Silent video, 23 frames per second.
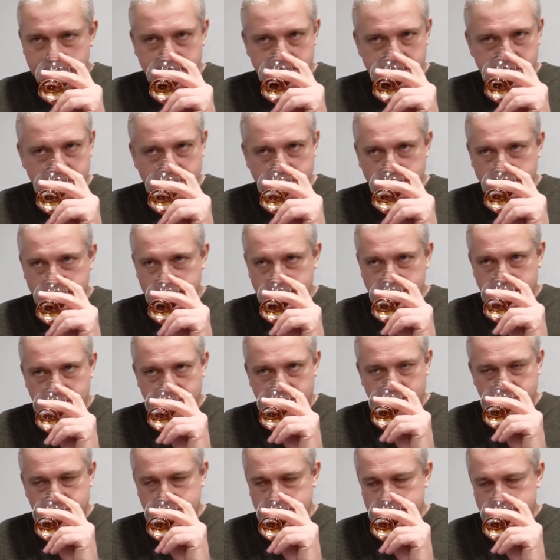And on the
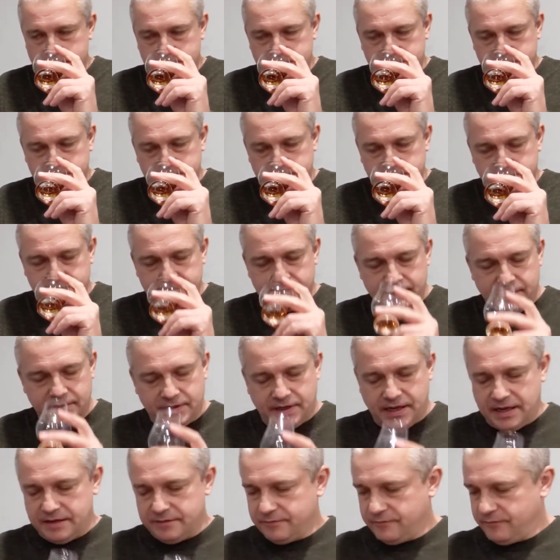nose, you're
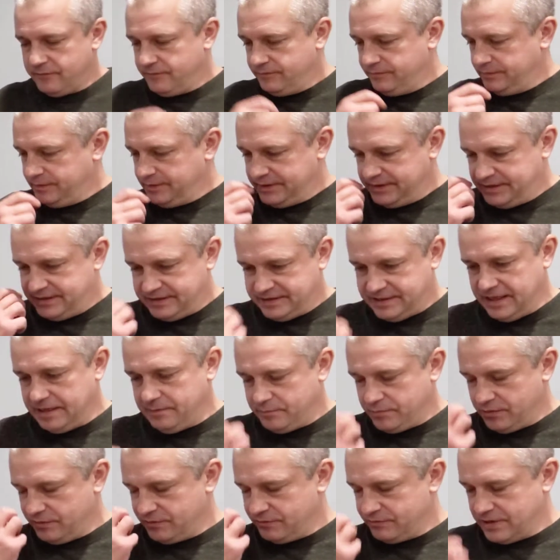getting
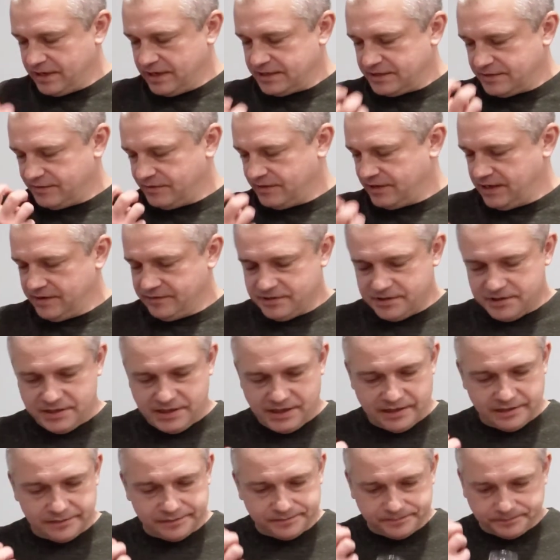deep, rich flavours
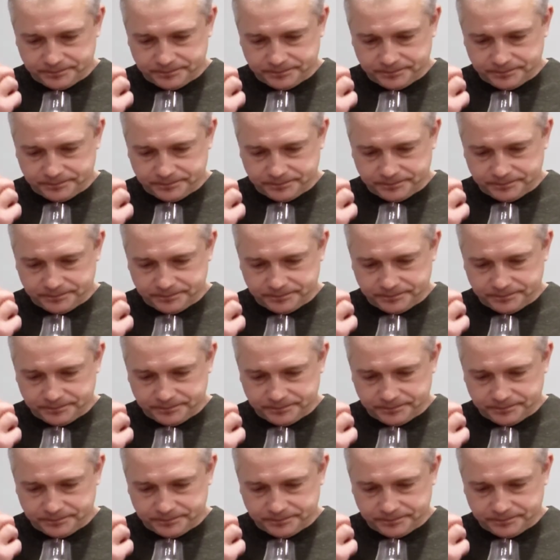here.